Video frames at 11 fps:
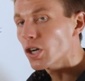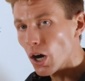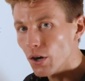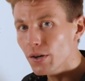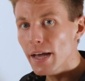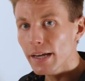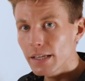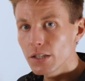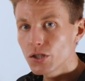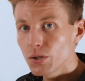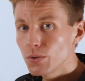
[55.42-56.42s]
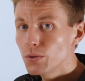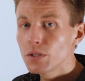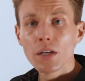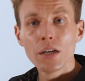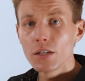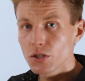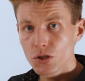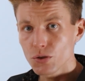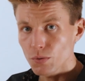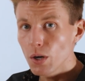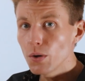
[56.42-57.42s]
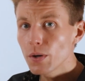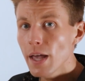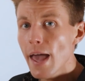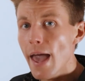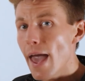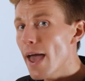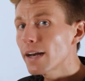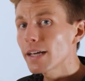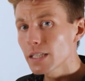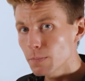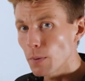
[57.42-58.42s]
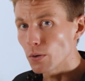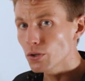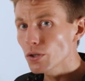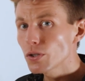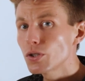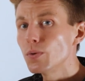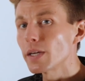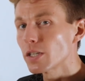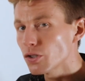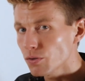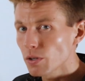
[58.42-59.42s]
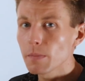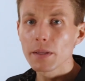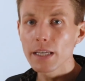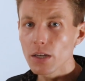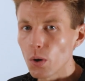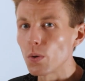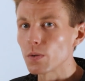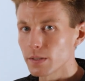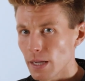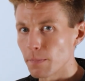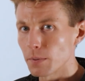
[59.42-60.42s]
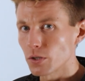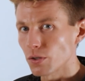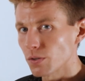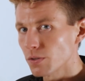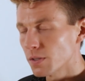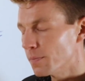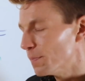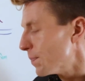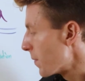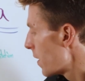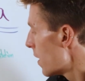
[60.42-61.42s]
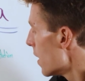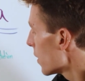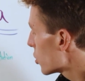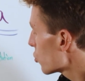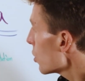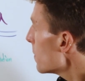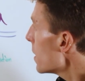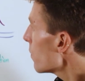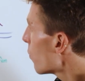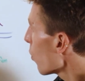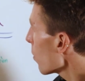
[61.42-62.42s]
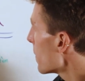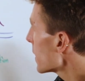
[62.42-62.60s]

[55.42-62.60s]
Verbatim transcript: cardiac issues, stroke, and exposure to extremely cold temperatures. The treatment for